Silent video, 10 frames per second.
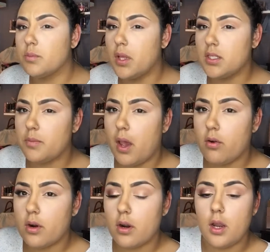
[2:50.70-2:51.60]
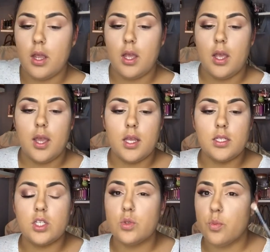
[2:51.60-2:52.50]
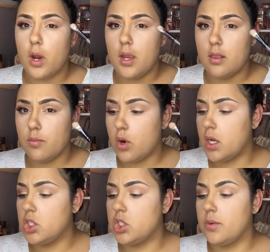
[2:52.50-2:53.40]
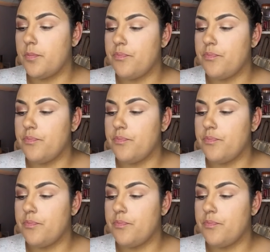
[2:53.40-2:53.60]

Plus powder and just spraying the brush